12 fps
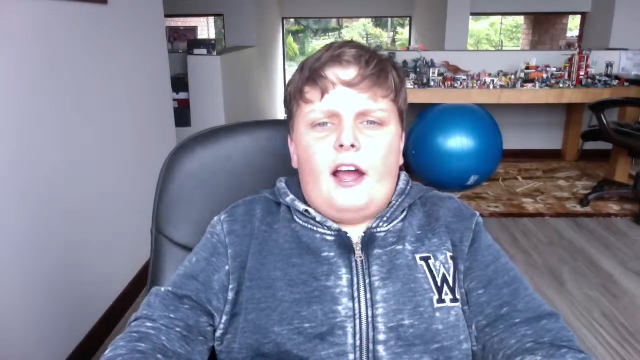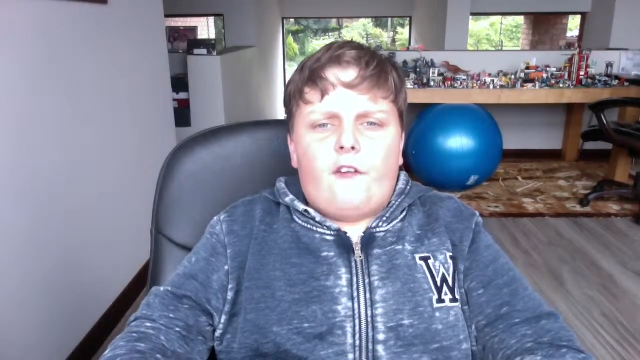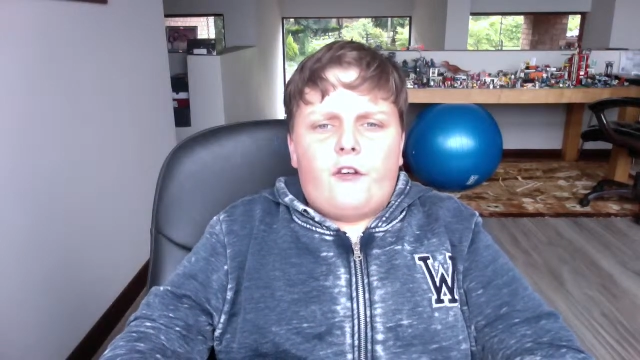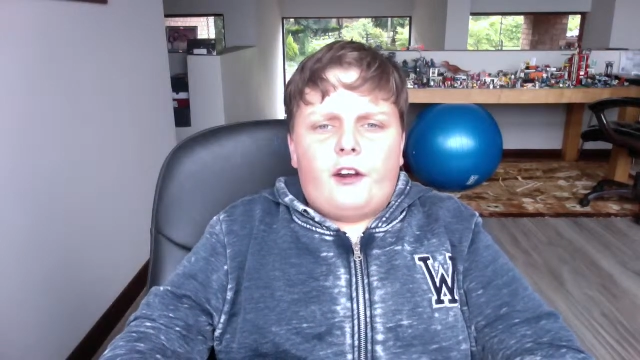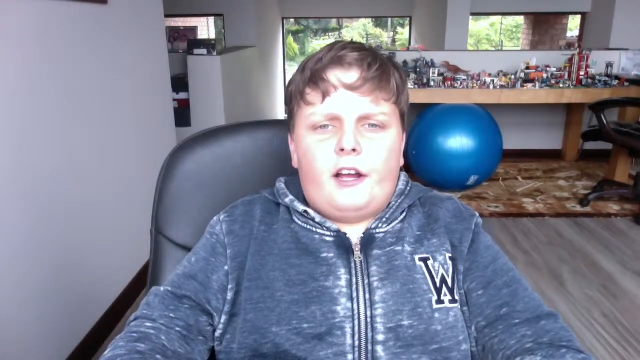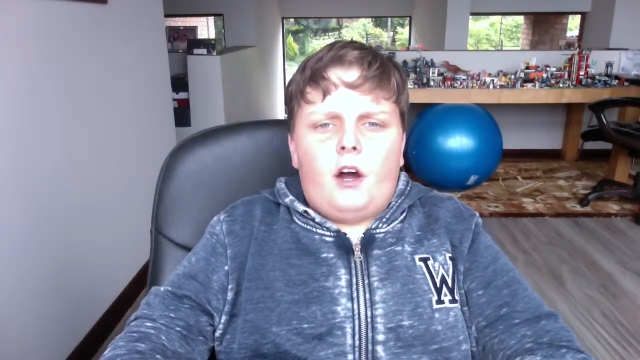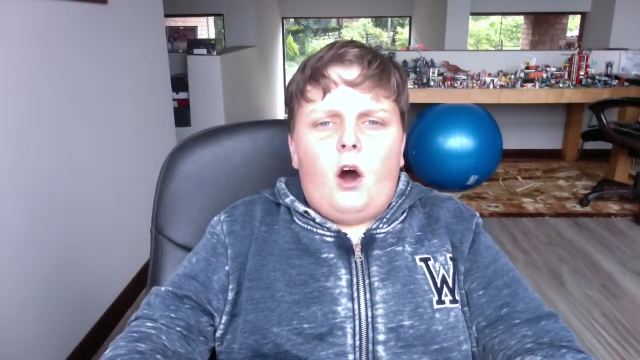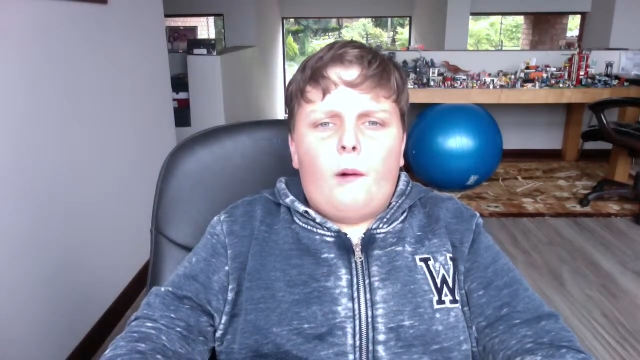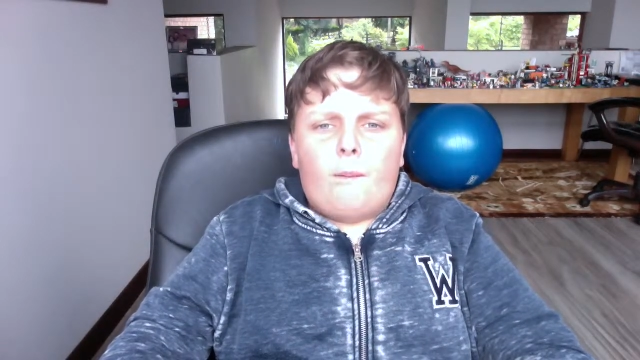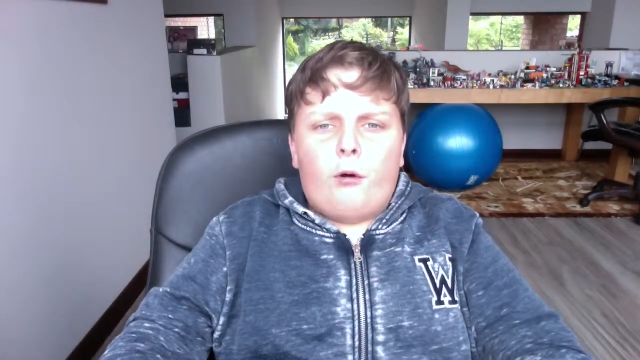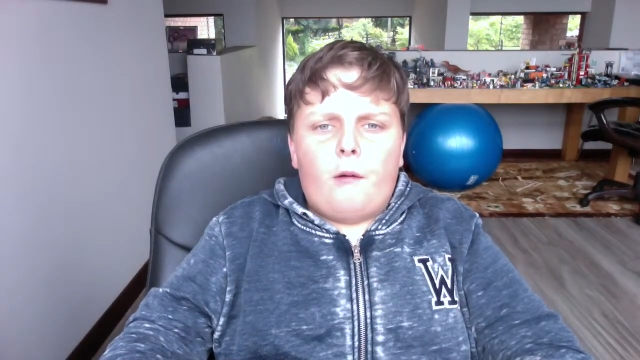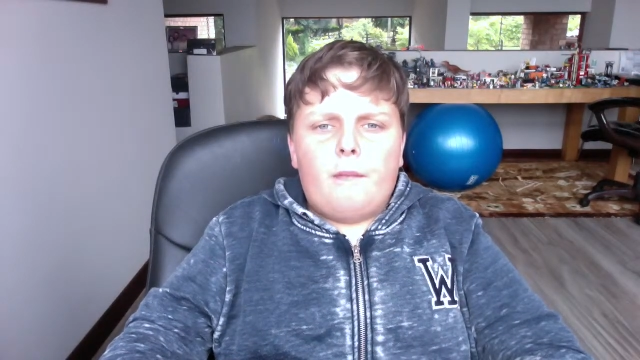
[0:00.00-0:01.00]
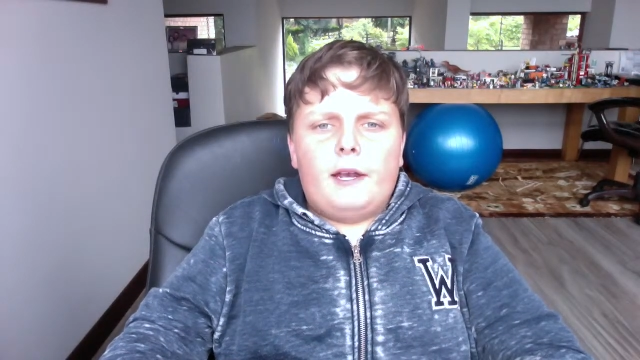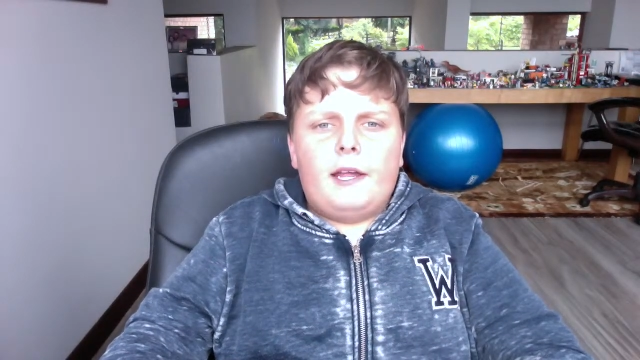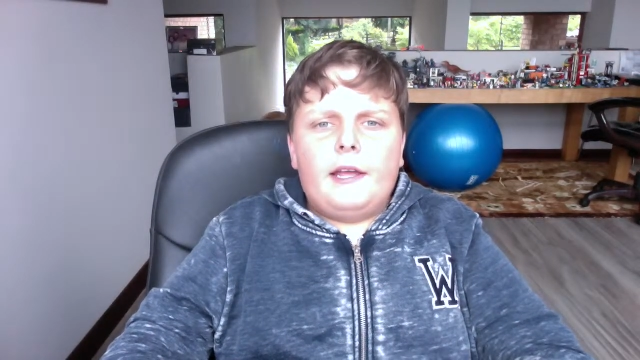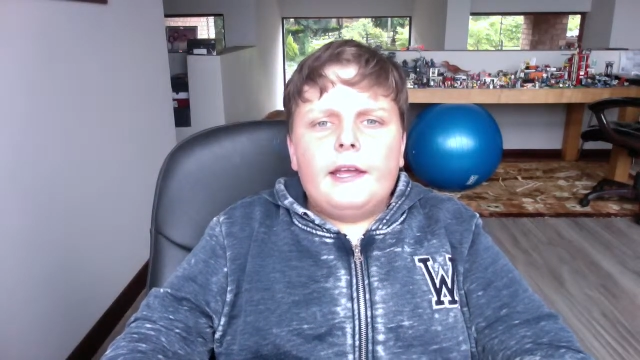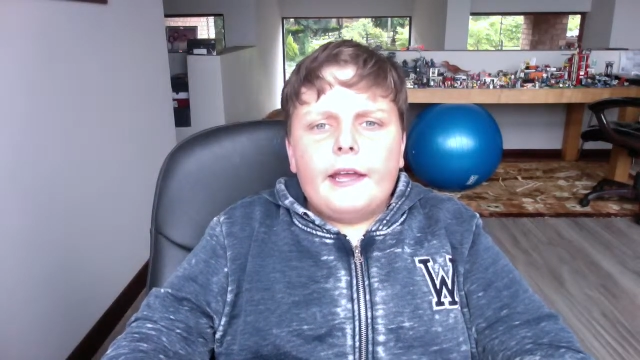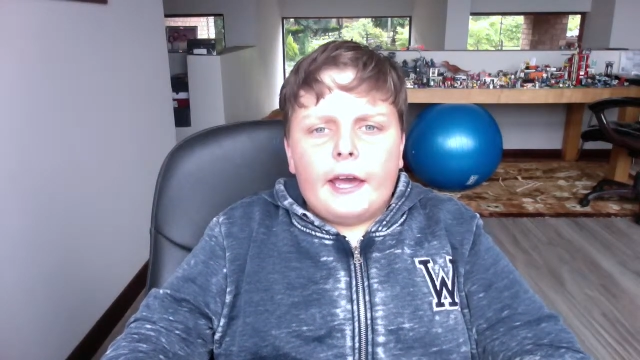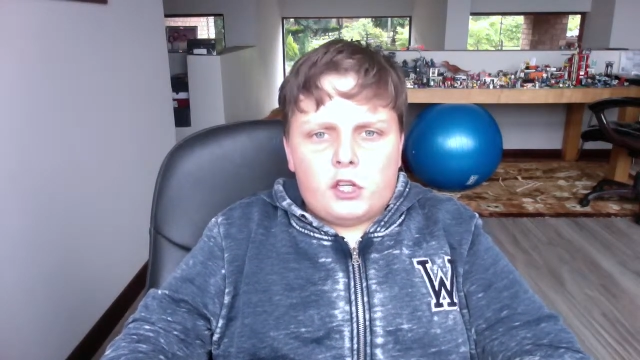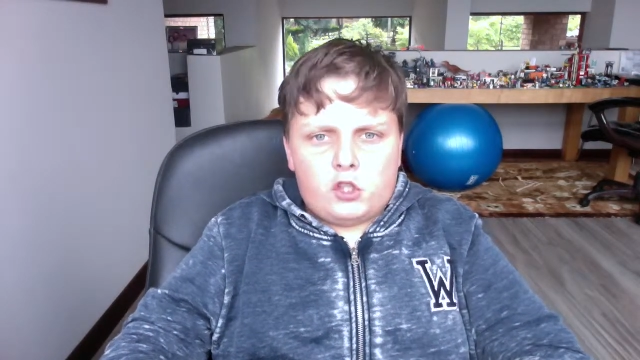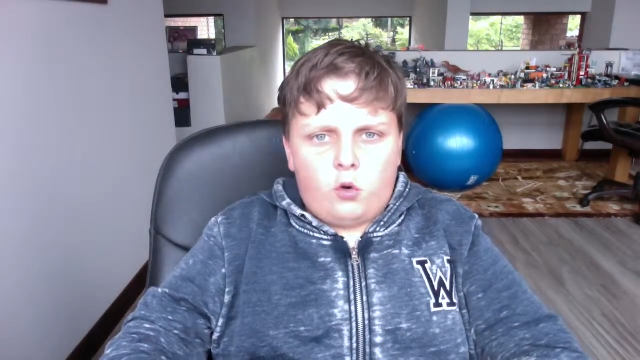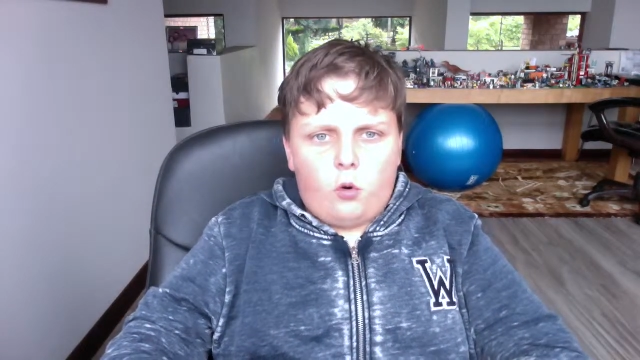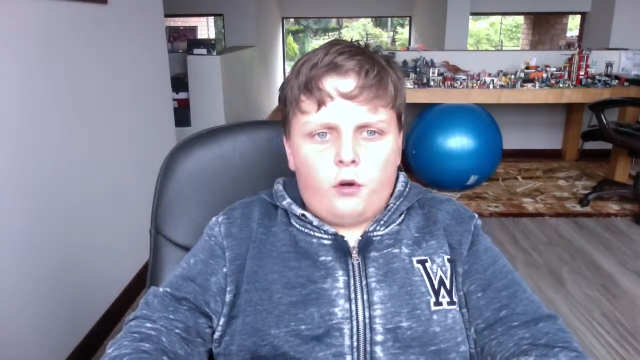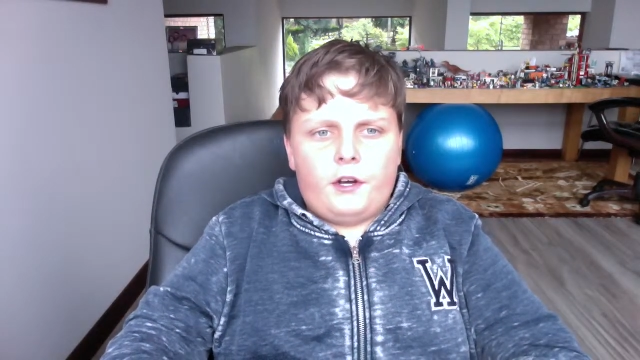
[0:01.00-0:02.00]
Africa are probably
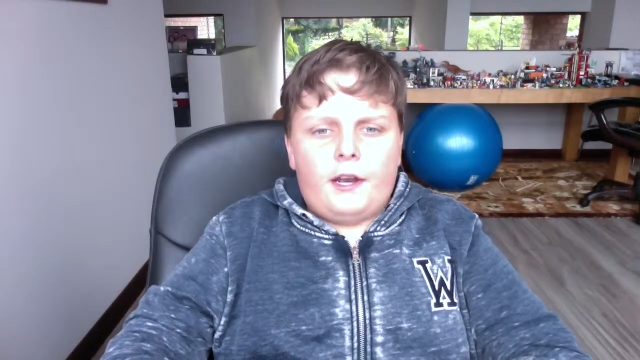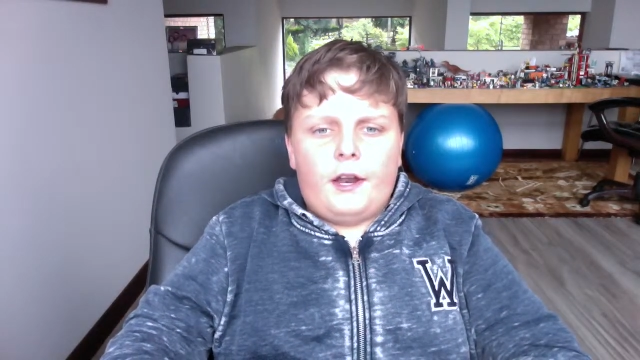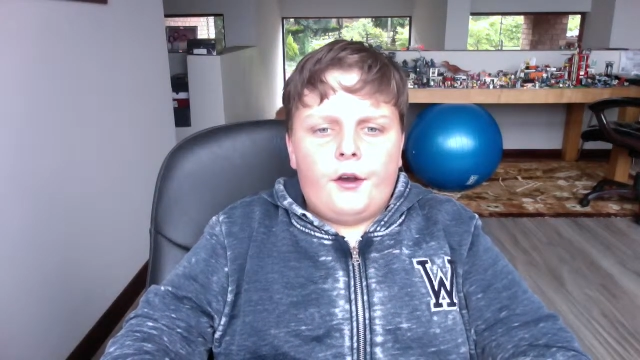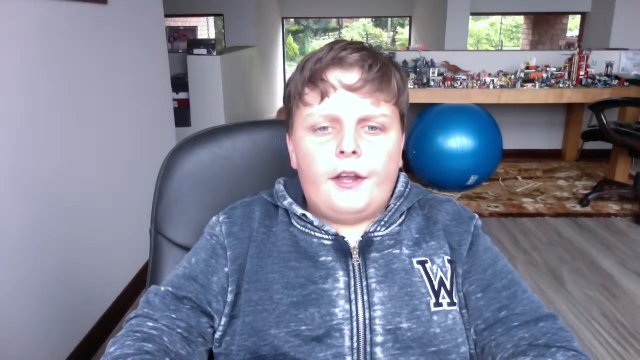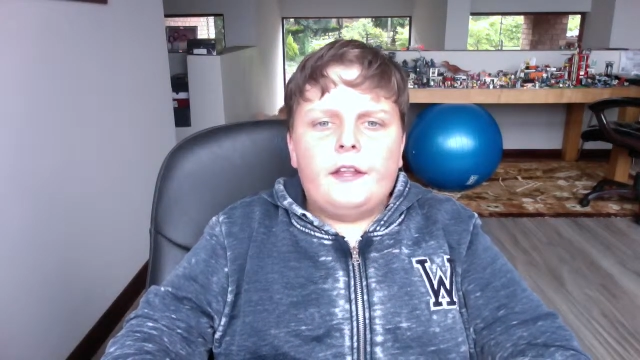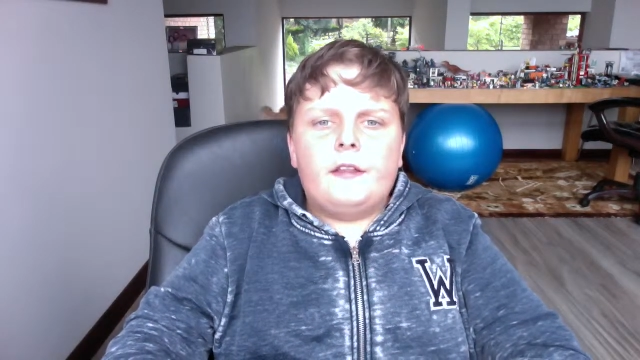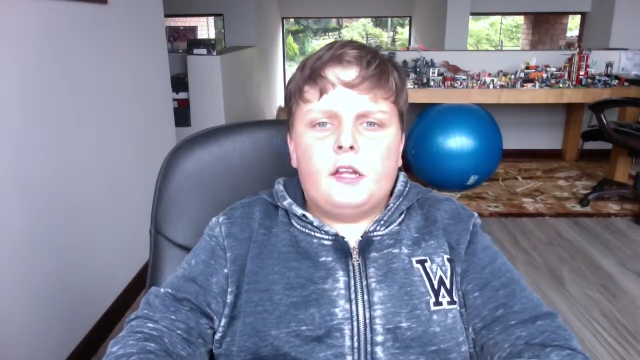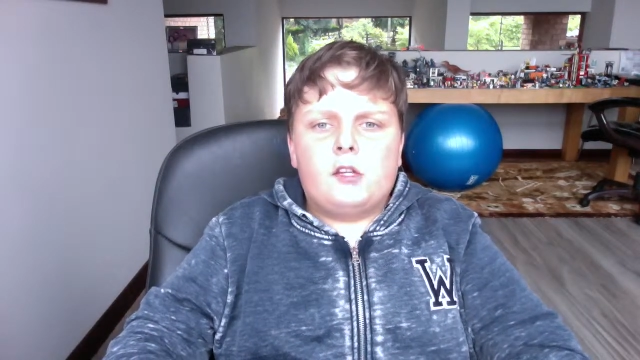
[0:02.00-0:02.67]
Extraordinary,